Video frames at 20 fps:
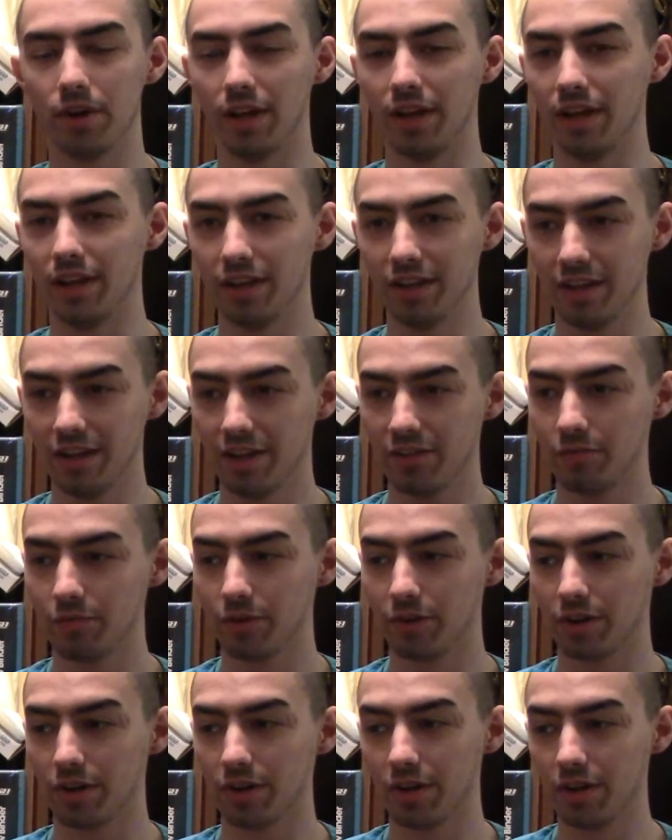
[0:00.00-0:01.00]
And yes,
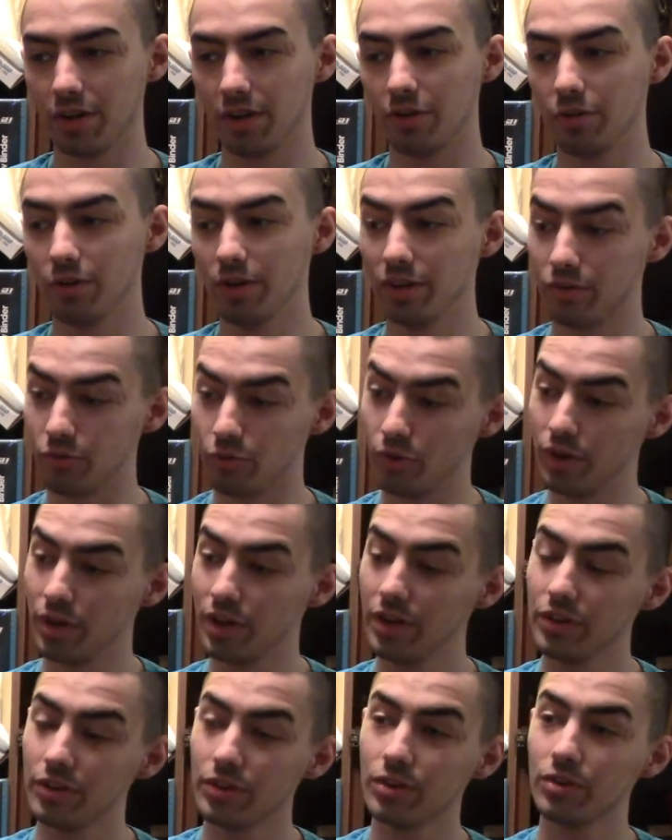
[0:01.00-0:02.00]
we are going to go into
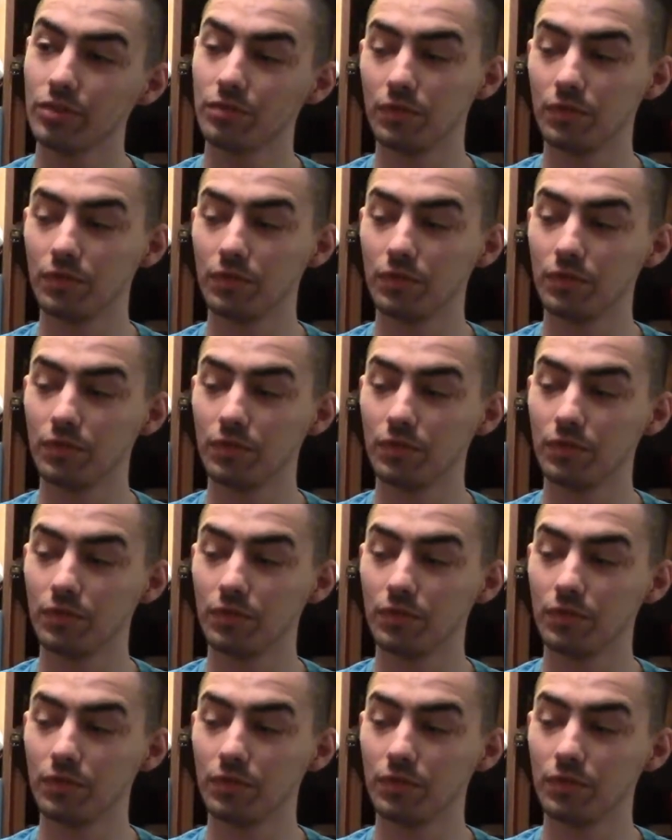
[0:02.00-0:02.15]
another